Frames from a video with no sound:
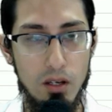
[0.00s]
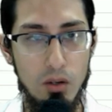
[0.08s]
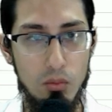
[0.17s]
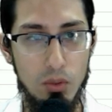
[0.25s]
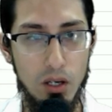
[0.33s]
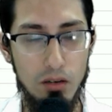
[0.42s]

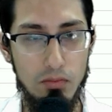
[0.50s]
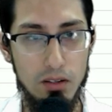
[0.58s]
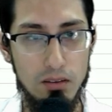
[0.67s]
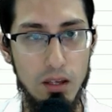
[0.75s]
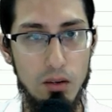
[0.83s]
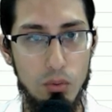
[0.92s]
We have a
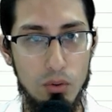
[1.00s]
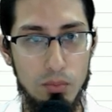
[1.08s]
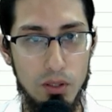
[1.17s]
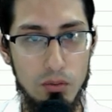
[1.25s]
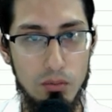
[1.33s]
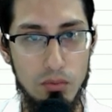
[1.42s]
table
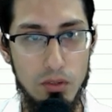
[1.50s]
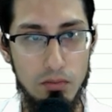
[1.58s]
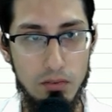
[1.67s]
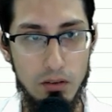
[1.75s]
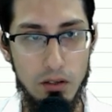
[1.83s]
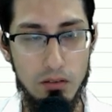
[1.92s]
with
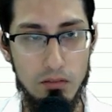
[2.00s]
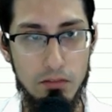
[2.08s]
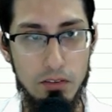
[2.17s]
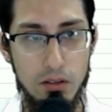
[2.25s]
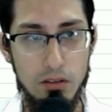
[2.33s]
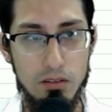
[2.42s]
different
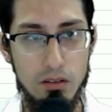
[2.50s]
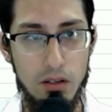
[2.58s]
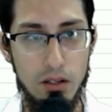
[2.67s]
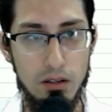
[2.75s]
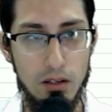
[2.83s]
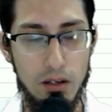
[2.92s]
fields
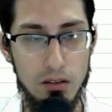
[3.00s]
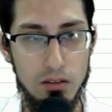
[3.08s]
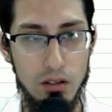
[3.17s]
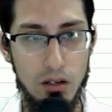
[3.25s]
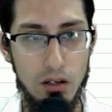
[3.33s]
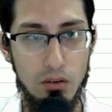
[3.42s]
like the
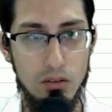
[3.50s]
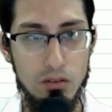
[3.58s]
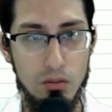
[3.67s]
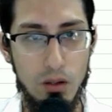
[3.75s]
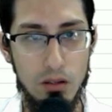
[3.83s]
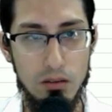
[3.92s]
category,
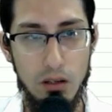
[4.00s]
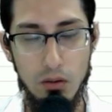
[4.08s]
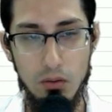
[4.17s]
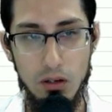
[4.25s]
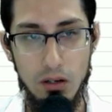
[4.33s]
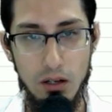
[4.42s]

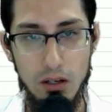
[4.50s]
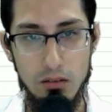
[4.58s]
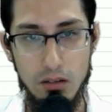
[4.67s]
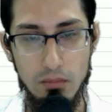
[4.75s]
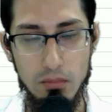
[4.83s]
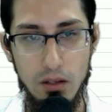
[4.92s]
subcategory, and
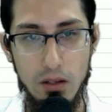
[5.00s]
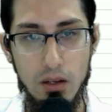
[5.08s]
item,